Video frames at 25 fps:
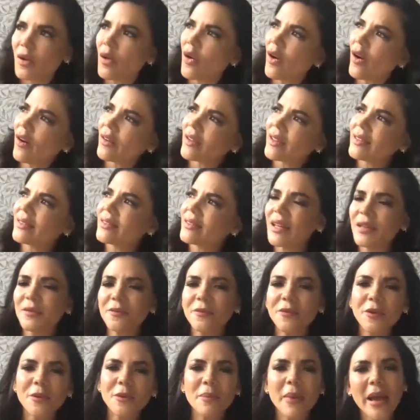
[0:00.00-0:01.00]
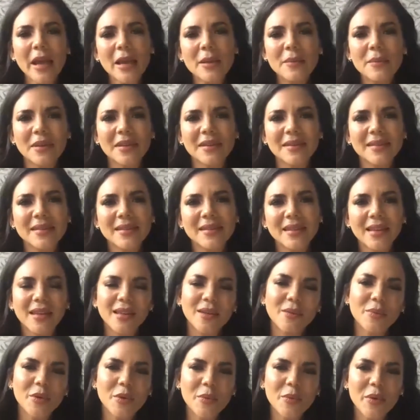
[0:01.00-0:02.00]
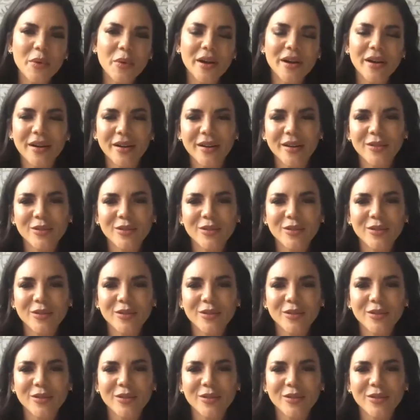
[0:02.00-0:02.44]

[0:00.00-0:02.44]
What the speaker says: Oh, is that for babies? And we were,